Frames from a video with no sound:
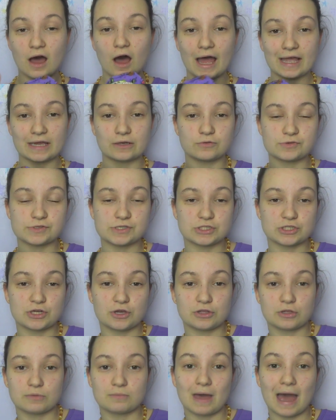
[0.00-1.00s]
I can also
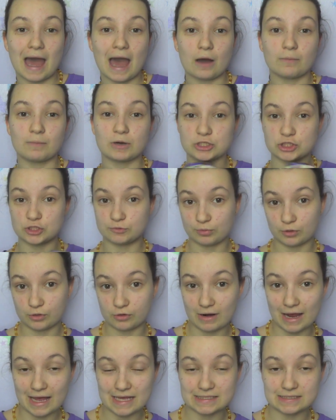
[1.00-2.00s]
show them how much you've
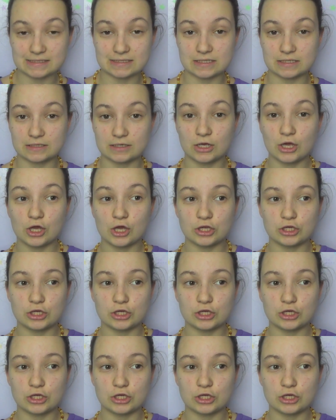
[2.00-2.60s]
progressed and,